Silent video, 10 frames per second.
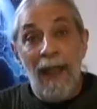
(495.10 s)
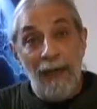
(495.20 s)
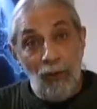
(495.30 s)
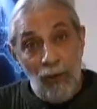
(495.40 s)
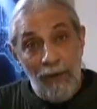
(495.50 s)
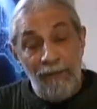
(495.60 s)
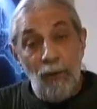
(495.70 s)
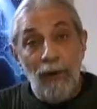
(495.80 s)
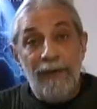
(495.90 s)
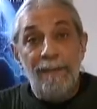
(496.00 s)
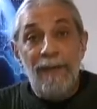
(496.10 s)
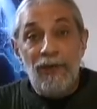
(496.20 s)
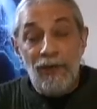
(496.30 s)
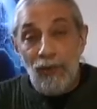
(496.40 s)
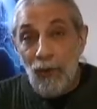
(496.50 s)
In order for it to
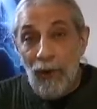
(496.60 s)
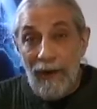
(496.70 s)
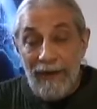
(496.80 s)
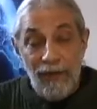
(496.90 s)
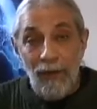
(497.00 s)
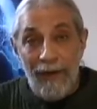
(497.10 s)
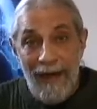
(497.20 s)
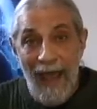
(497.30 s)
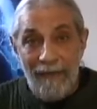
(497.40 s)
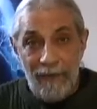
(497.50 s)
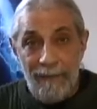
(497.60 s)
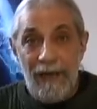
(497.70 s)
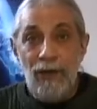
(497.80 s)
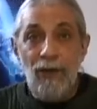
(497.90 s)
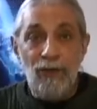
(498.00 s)
be stored, it's going to have to
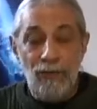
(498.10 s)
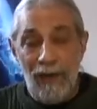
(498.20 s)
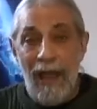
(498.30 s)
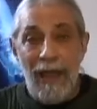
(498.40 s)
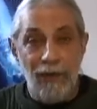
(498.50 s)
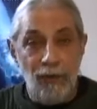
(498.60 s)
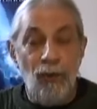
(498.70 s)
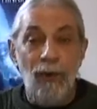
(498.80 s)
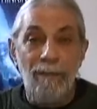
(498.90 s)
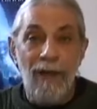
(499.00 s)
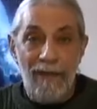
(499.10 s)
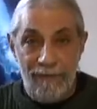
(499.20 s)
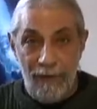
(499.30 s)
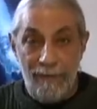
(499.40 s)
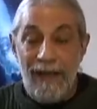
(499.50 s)
be neutralized or
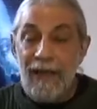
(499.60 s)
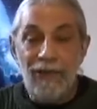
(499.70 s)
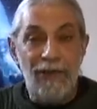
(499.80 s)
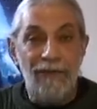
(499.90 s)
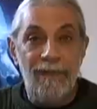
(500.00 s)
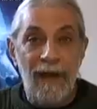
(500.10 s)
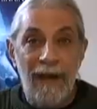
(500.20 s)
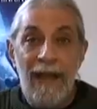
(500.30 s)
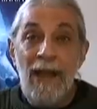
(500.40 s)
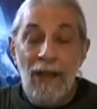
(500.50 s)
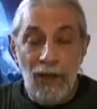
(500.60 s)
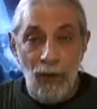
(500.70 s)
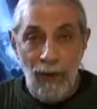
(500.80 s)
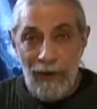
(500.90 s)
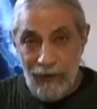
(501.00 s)
buffered because it's very
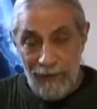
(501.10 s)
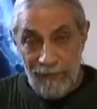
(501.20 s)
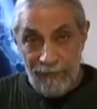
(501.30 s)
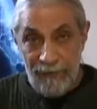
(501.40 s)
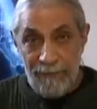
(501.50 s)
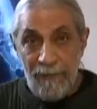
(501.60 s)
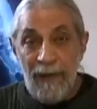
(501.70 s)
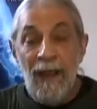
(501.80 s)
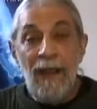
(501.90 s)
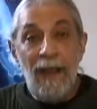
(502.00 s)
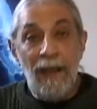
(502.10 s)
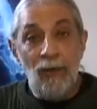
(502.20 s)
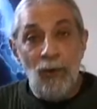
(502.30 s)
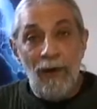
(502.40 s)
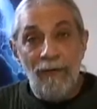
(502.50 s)
corrosive.
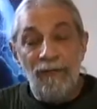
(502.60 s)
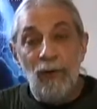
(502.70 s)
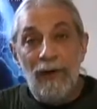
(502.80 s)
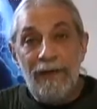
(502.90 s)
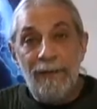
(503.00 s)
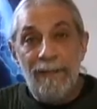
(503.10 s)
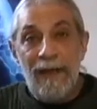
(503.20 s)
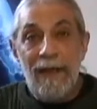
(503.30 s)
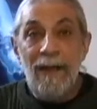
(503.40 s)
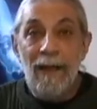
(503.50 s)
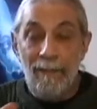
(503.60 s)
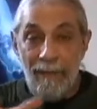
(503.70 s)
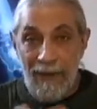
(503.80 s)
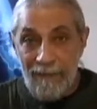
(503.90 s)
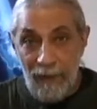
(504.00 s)
In order for it to be
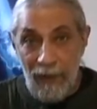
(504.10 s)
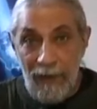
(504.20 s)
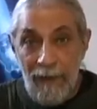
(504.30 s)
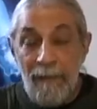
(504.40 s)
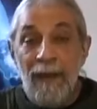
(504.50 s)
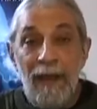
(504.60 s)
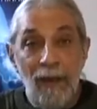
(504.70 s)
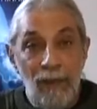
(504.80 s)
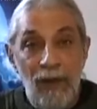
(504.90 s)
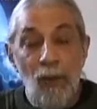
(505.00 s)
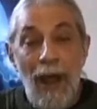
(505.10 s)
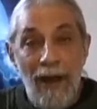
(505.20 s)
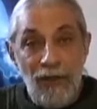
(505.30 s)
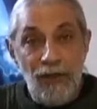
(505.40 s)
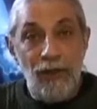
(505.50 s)
buffered, it
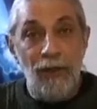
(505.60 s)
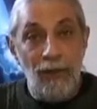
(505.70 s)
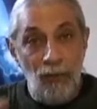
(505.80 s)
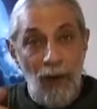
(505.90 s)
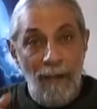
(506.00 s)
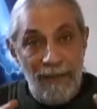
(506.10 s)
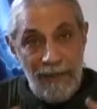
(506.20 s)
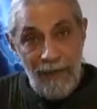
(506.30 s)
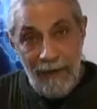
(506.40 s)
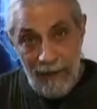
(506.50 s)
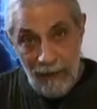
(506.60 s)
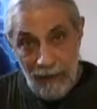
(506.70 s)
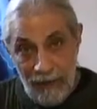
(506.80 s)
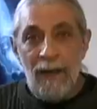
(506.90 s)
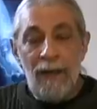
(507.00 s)
requires certain raw
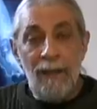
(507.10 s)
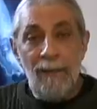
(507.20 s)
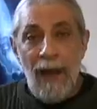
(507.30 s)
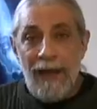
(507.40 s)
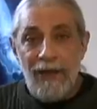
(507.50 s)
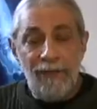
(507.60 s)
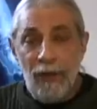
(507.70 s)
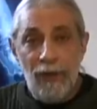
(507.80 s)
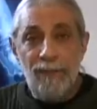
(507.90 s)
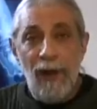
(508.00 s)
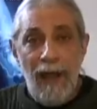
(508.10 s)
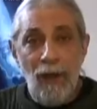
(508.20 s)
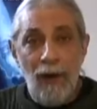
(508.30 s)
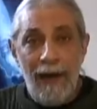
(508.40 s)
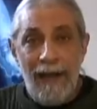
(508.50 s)
materials. The body's first
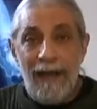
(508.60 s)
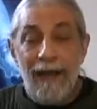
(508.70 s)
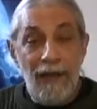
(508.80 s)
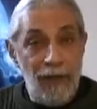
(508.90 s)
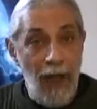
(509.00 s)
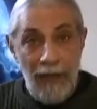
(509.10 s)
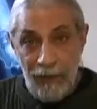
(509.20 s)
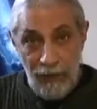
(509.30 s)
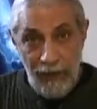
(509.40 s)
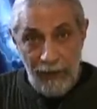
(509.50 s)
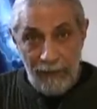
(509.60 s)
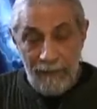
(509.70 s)
priority is oxygen.